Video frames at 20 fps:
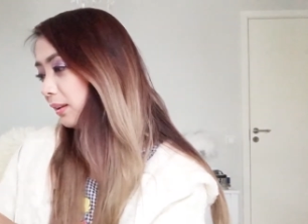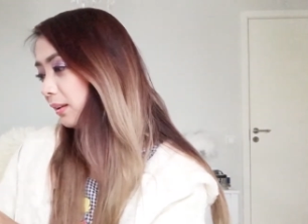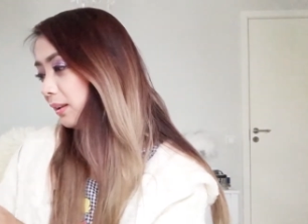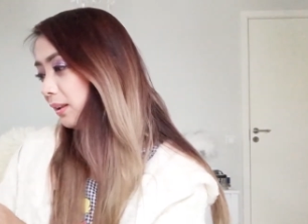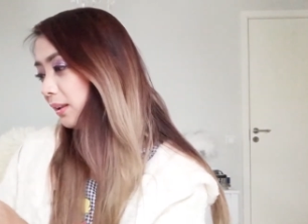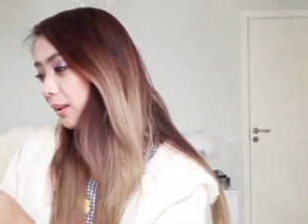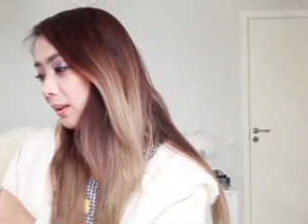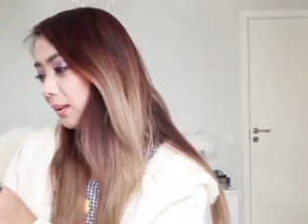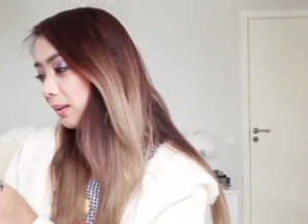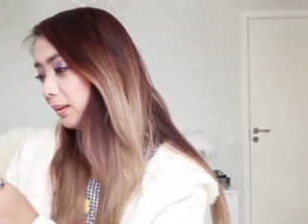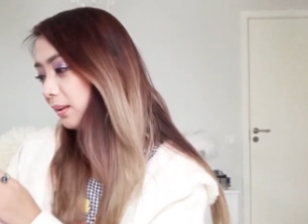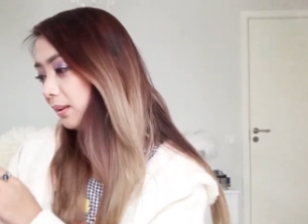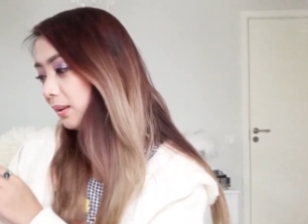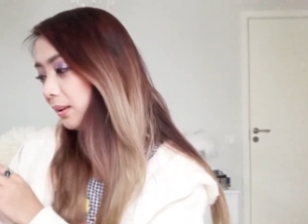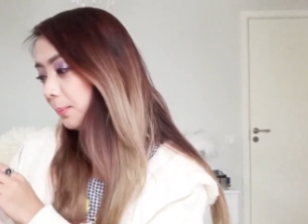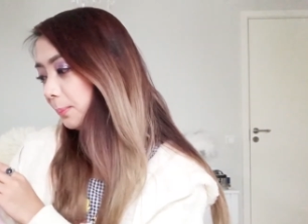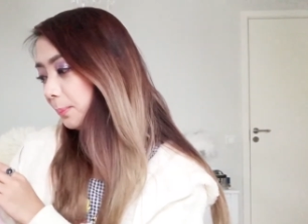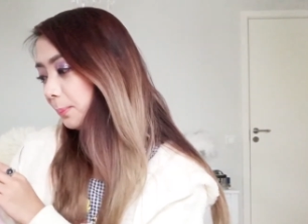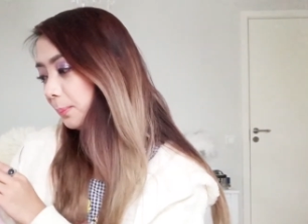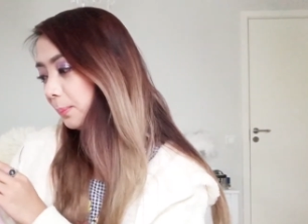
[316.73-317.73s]
Did I did
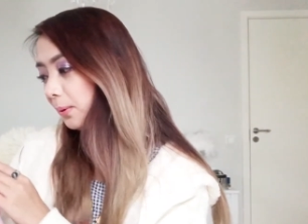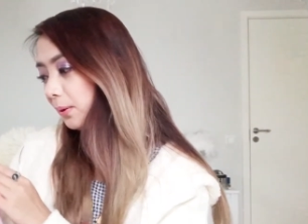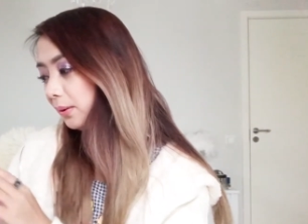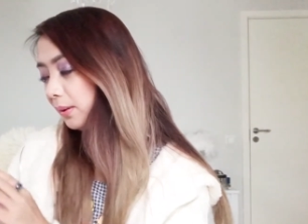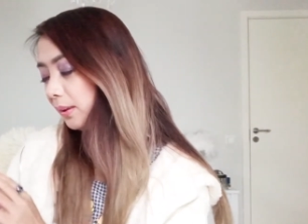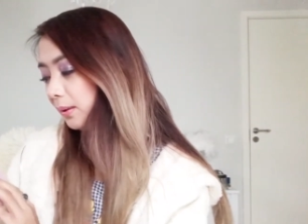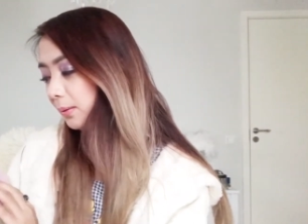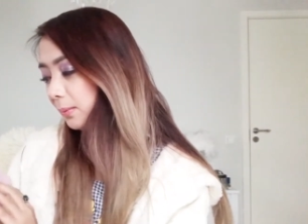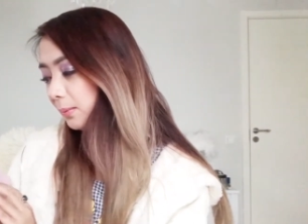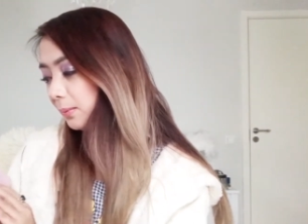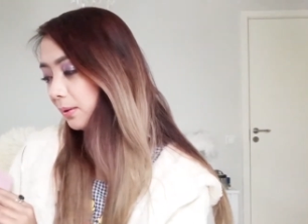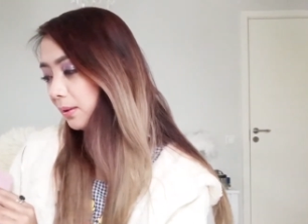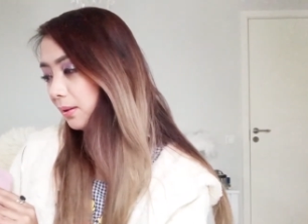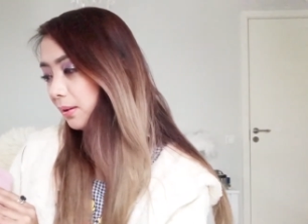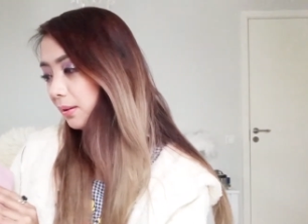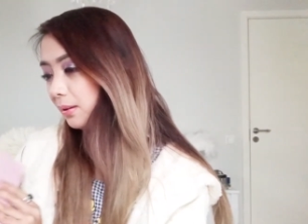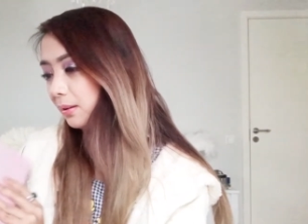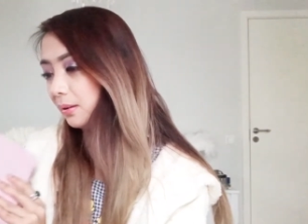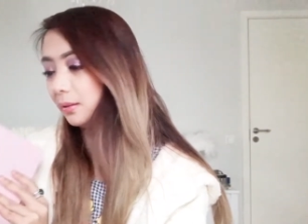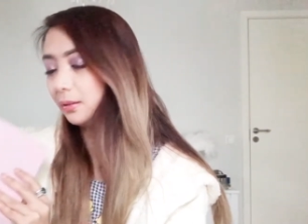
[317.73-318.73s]
I bought it
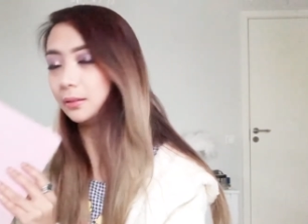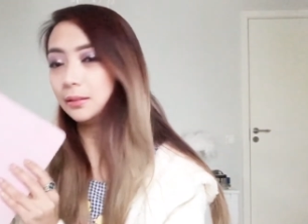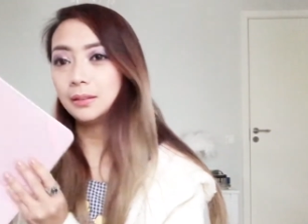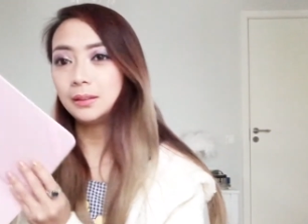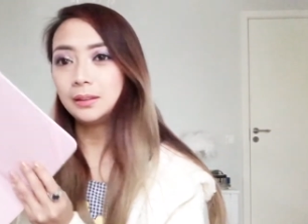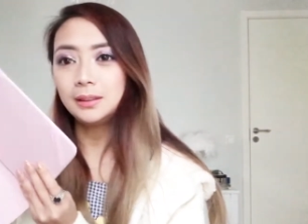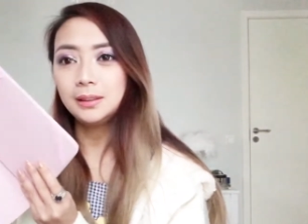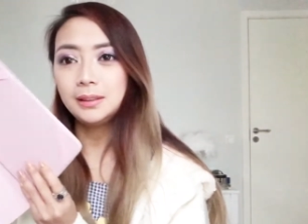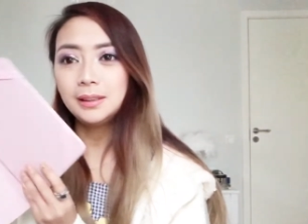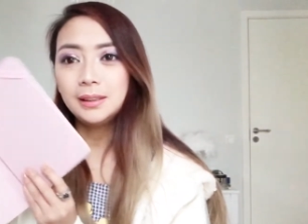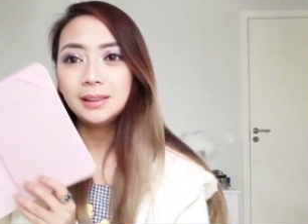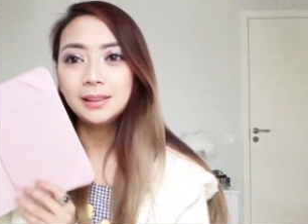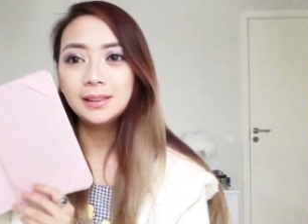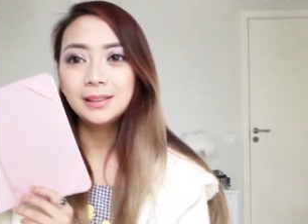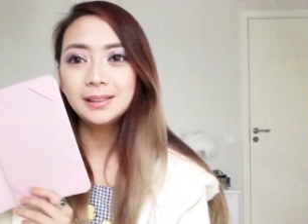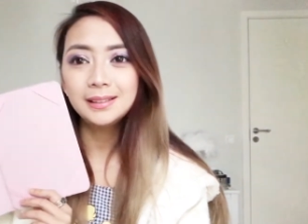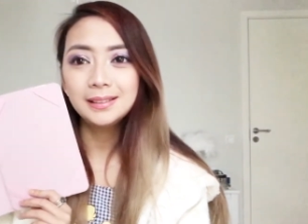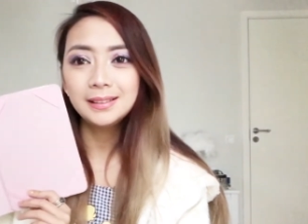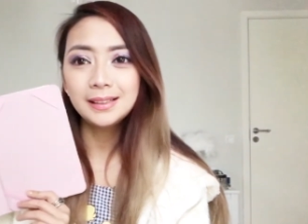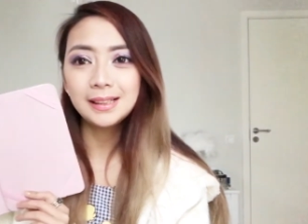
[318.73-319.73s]
wrong? Does,
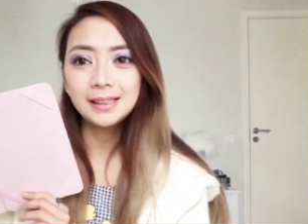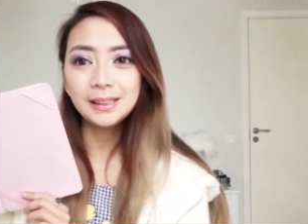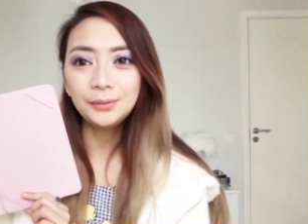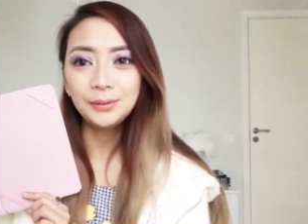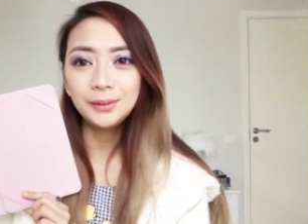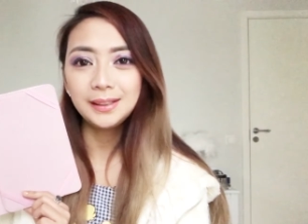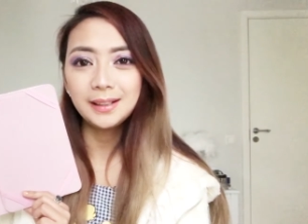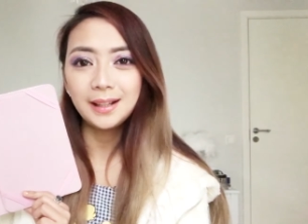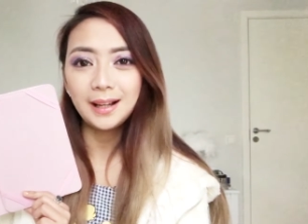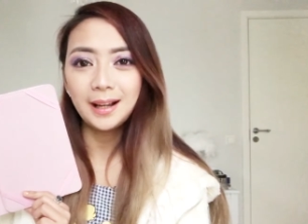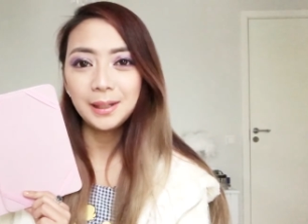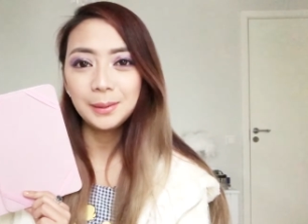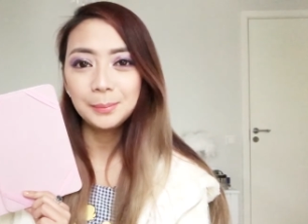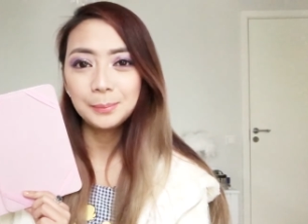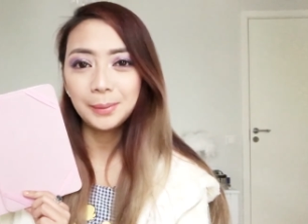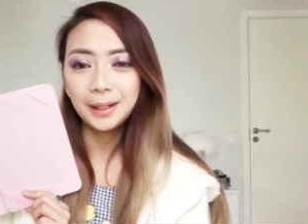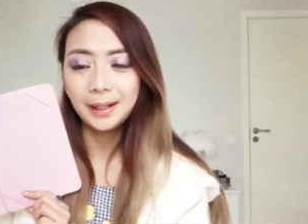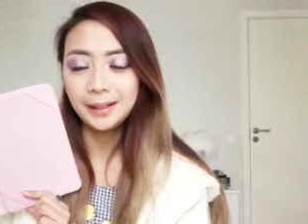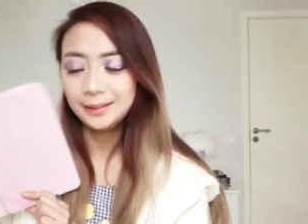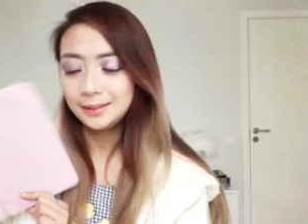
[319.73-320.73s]
does it fit the eye?
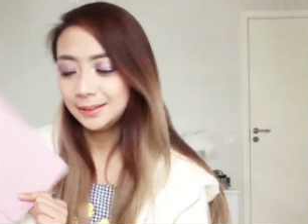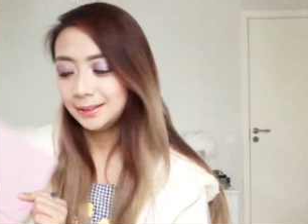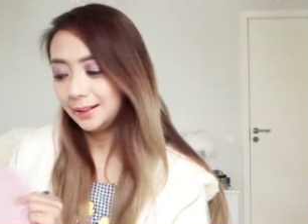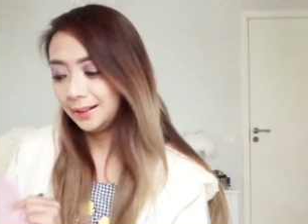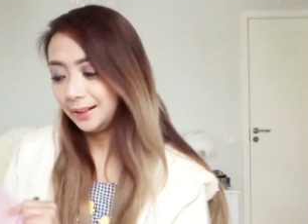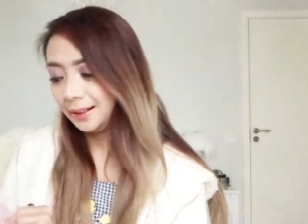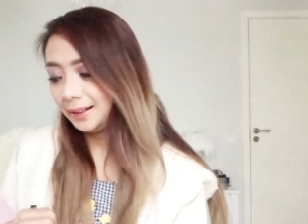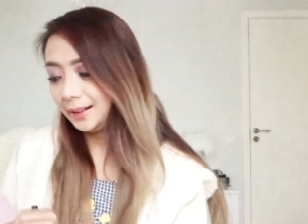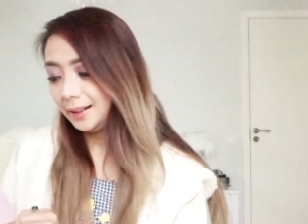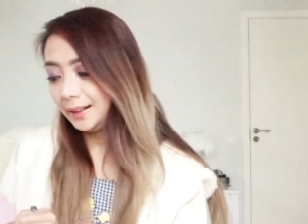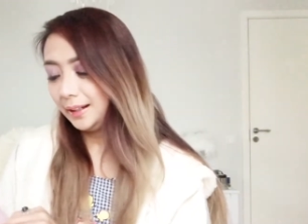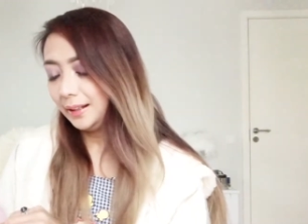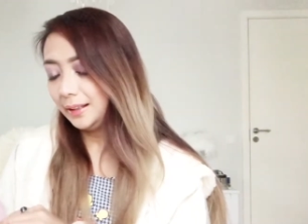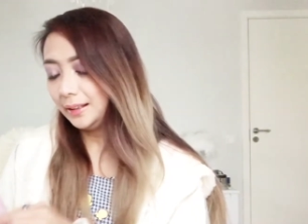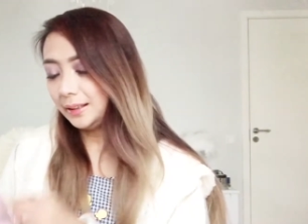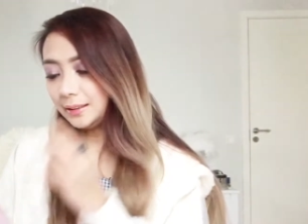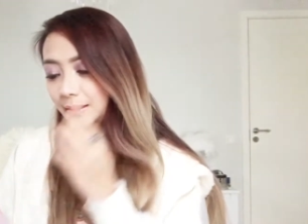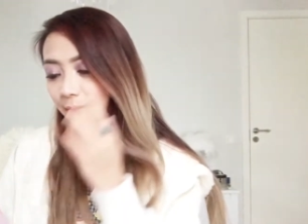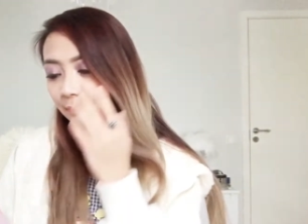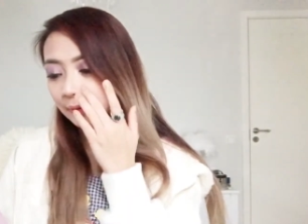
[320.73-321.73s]

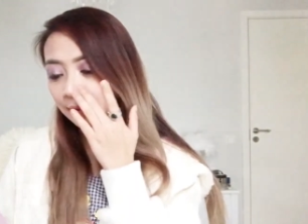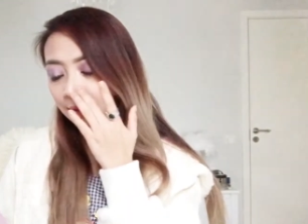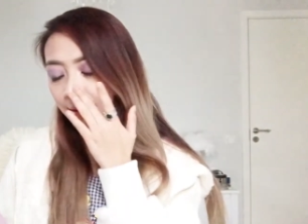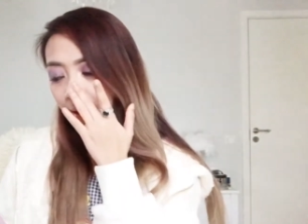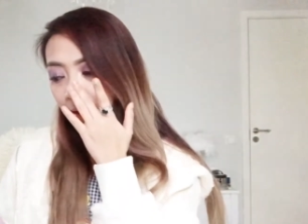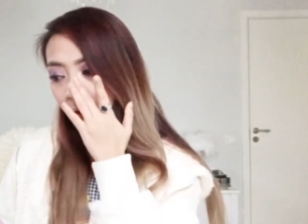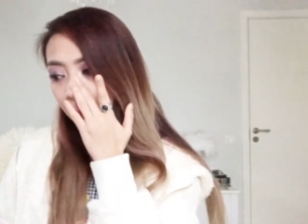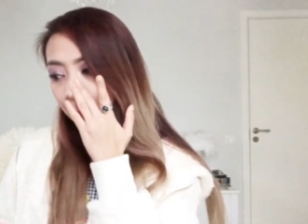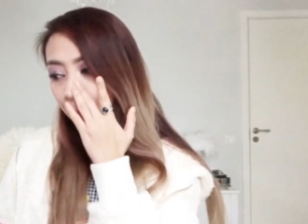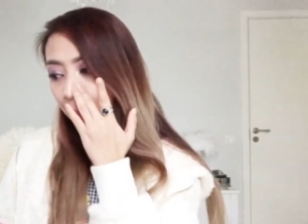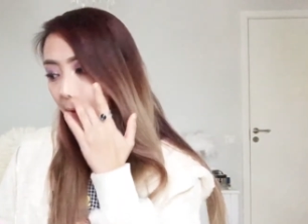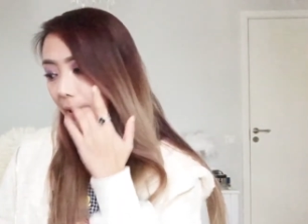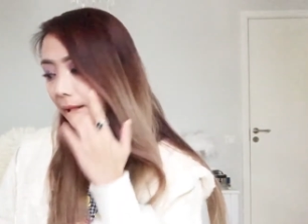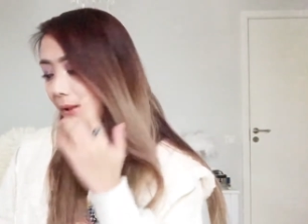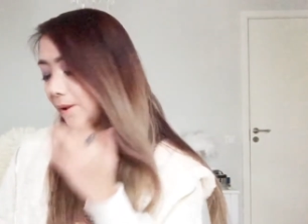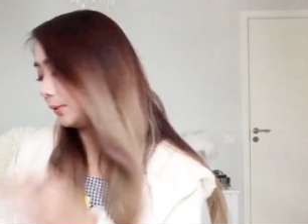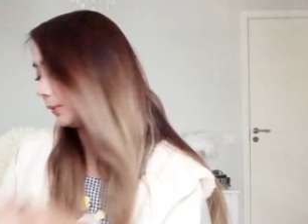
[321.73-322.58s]
Does it fit the iPad?